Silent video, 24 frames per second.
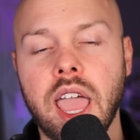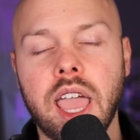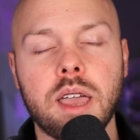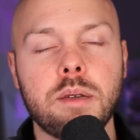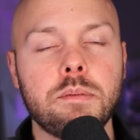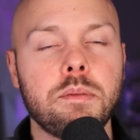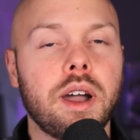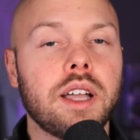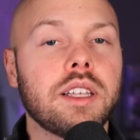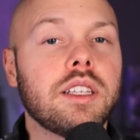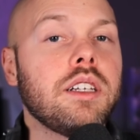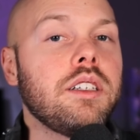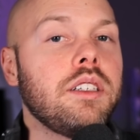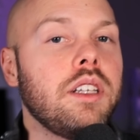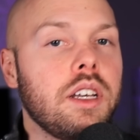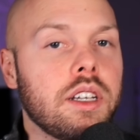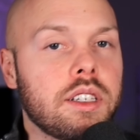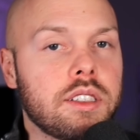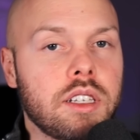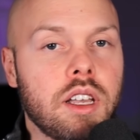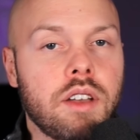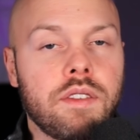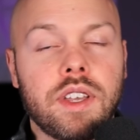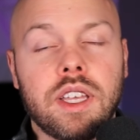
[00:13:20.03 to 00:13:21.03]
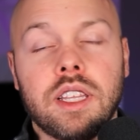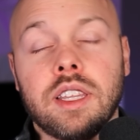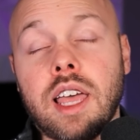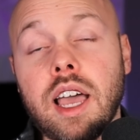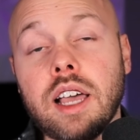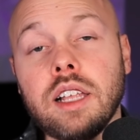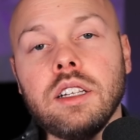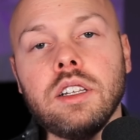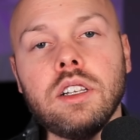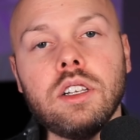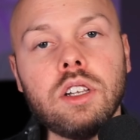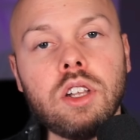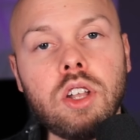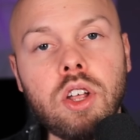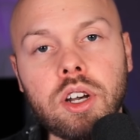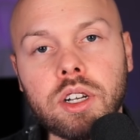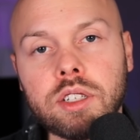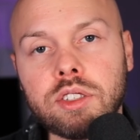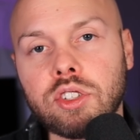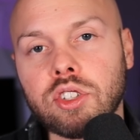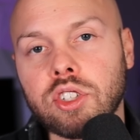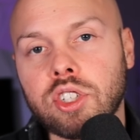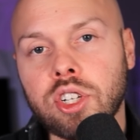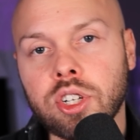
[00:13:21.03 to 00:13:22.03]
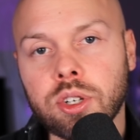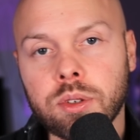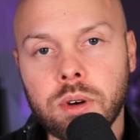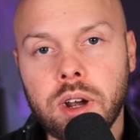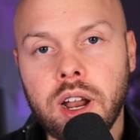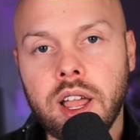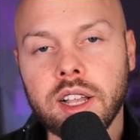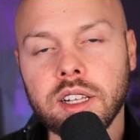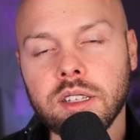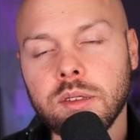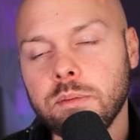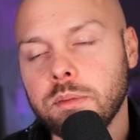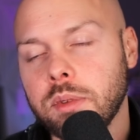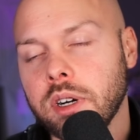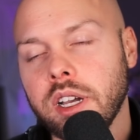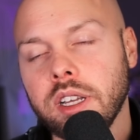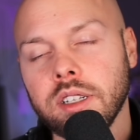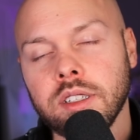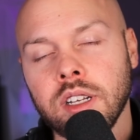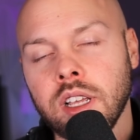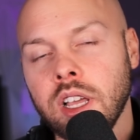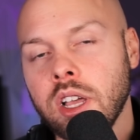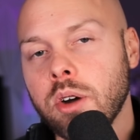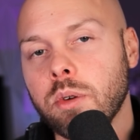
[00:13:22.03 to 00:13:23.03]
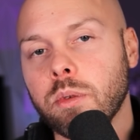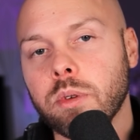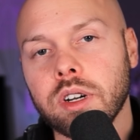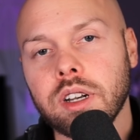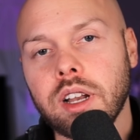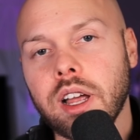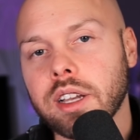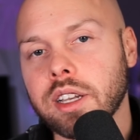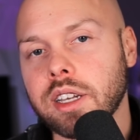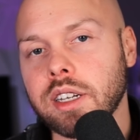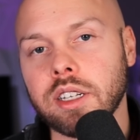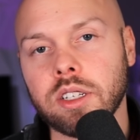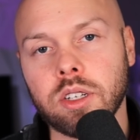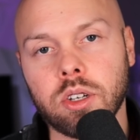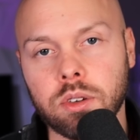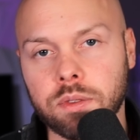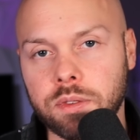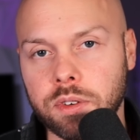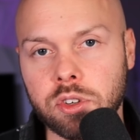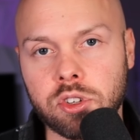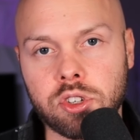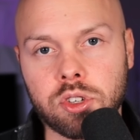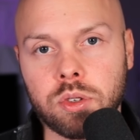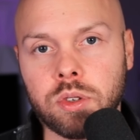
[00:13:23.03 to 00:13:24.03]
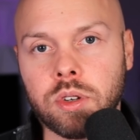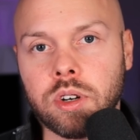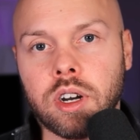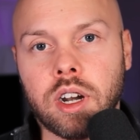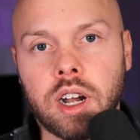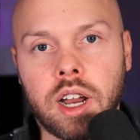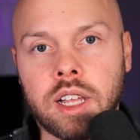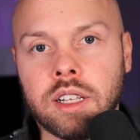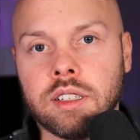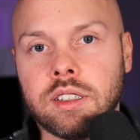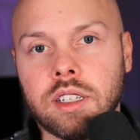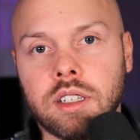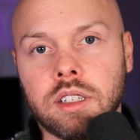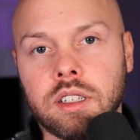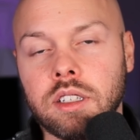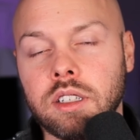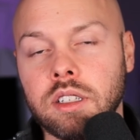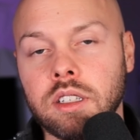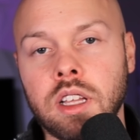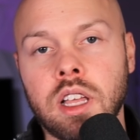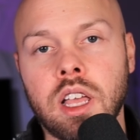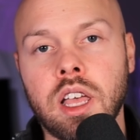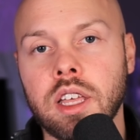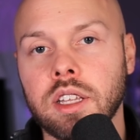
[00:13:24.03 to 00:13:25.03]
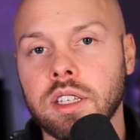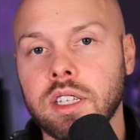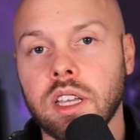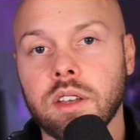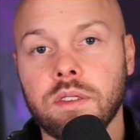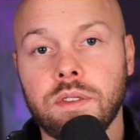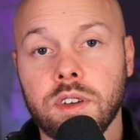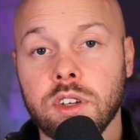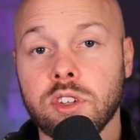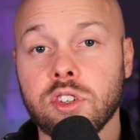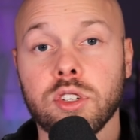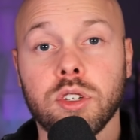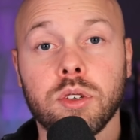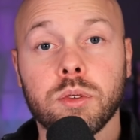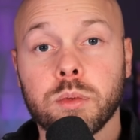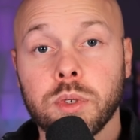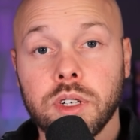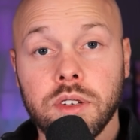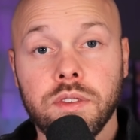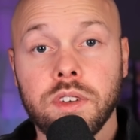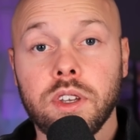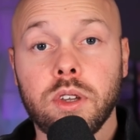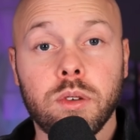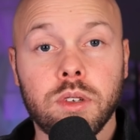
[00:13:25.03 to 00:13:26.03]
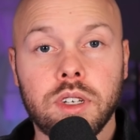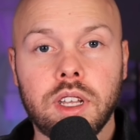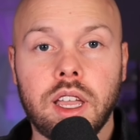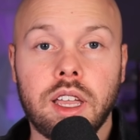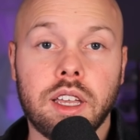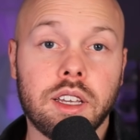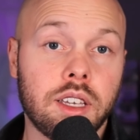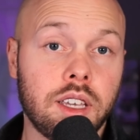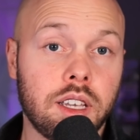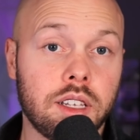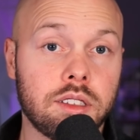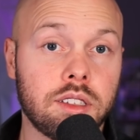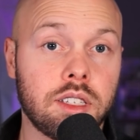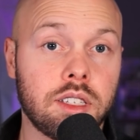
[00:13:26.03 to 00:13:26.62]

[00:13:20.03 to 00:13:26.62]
And by the looks of it, that looks correct, but we're not going to know for sure until the official review day gets